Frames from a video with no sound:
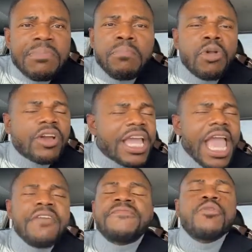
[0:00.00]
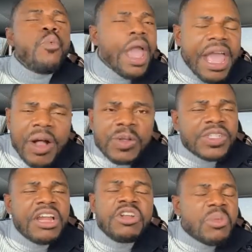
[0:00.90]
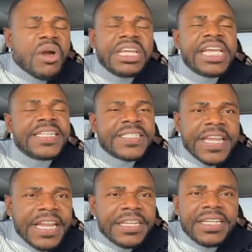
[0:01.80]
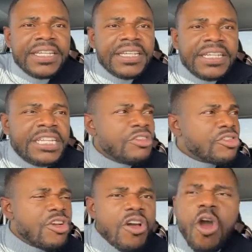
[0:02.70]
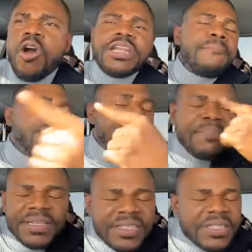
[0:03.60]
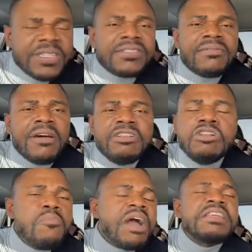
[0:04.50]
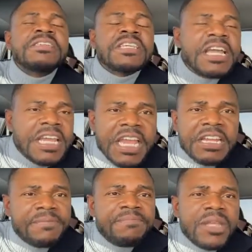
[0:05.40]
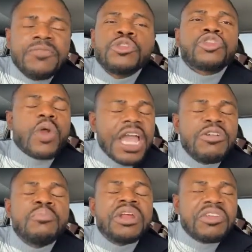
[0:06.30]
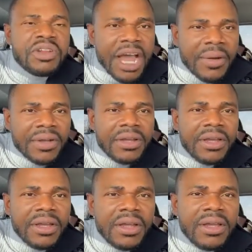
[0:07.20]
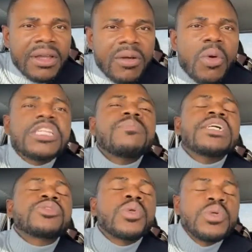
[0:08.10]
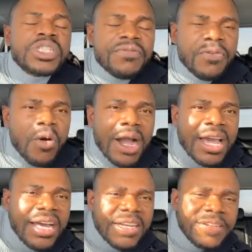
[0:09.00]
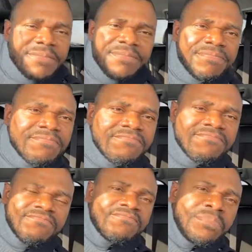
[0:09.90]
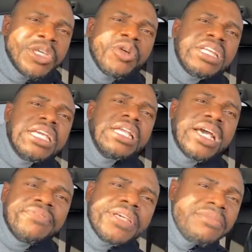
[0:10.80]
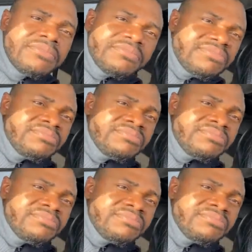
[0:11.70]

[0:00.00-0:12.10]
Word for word: They block everywhere else and nobody gets in. They run all the big businesses around. Nobody else get in. If you try, they'll bring you down. What is my solution for Ghana? Beyond e-levy?